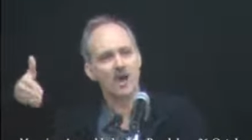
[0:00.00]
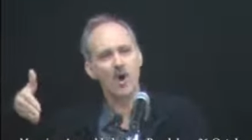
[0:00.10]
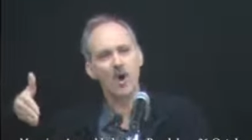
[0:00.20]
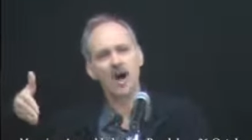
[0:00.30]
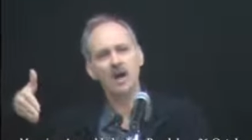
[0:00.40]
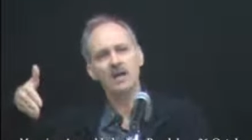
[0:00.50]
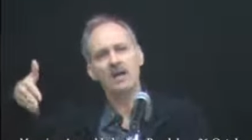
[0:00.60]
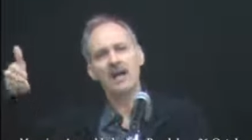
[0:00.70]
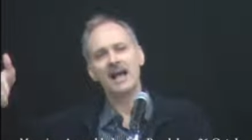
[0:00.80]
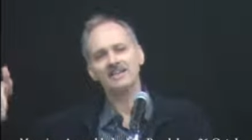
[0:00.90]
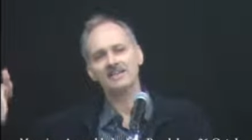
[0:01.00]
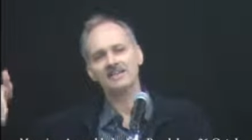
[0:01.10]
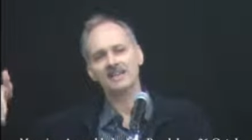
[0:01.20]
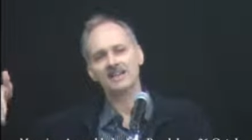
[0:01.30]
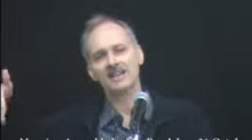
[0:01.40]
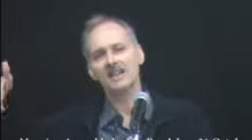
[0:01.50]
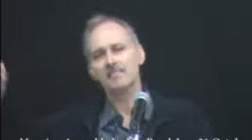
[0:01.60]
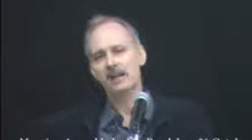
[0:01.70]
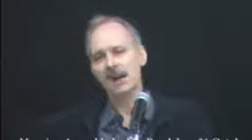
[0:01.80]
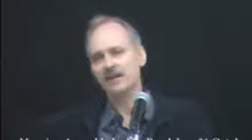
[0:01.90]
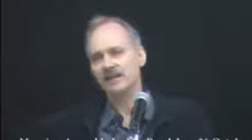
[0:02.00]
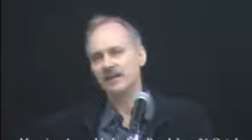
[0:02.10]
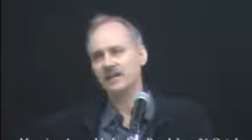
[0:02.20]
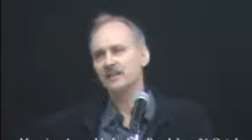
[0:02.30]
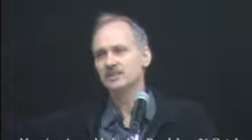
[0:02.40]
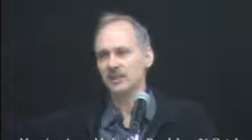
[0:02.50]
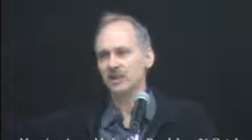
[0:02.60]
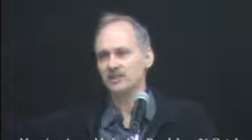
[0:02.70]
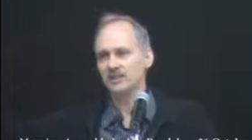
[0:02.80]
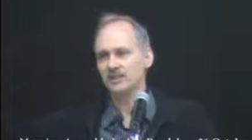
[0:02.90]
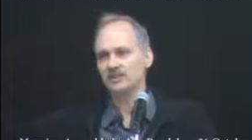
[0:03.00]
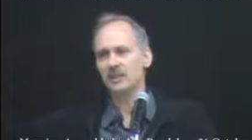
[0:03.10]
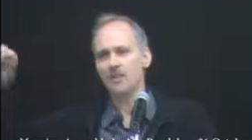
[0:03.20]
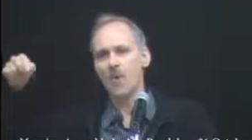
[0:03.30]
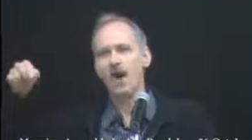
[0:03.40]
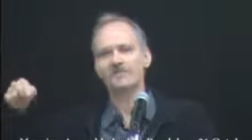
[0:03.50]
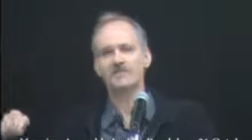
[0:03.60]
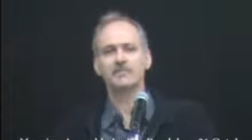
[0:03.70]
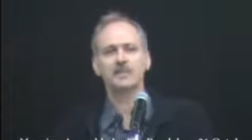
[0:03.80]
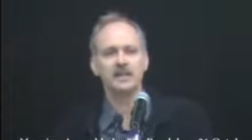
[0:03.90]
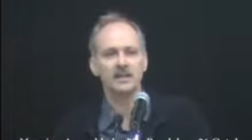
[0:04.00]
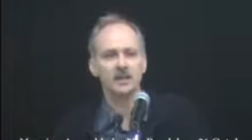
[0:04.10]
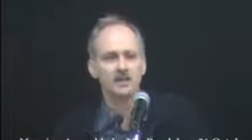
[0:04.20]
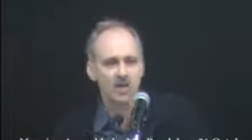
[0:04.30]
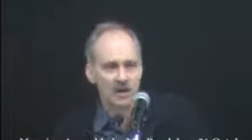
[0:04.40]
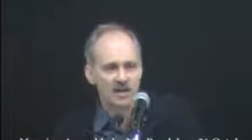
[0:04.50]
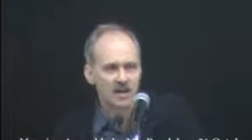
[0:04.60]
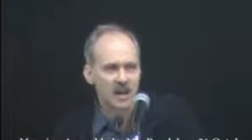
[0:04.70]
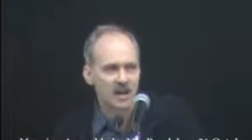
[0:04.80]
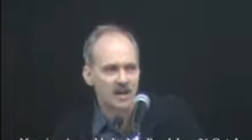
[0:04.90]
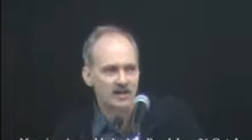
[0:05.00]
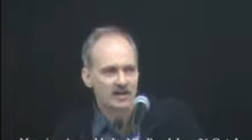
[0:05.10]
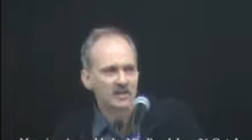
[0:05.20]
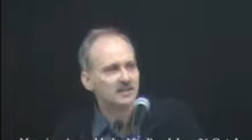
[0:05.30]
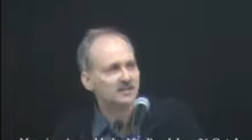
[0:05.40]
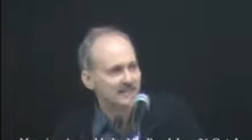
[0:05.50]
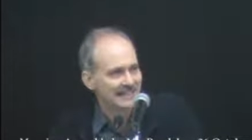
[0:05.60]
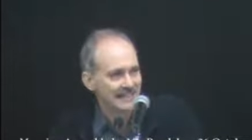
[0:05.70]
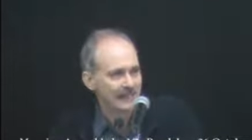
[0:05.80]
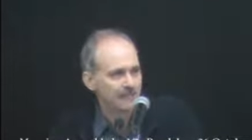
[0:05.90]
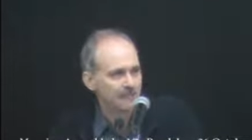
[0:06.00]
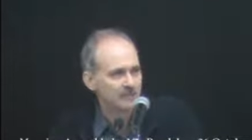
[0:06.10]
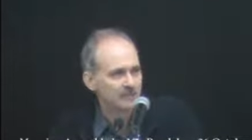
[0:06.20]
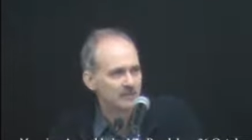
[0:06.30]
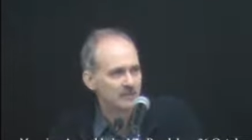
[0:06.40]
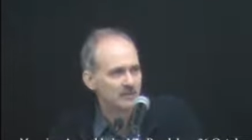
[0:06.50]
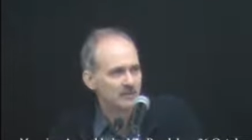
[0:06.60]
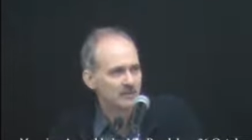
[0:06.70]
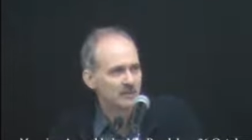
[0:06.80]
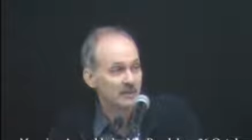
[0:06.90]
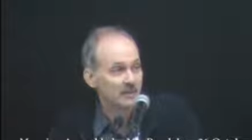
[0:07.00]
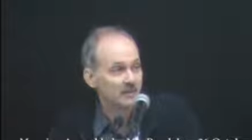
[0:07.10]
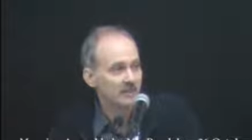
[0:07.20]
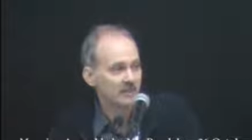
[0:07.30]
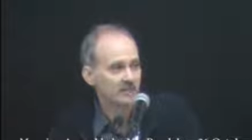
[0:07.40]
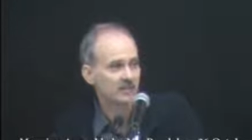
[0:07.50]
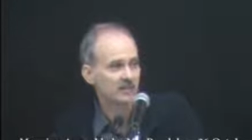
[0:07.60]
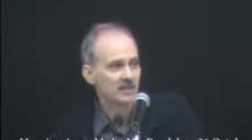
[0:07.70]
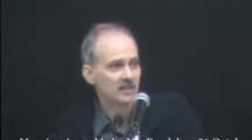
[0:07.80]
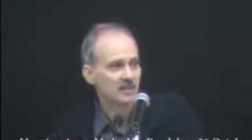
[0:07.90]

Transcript: of Noah, Esther, Mary, Joseph wants to be your God today. He is.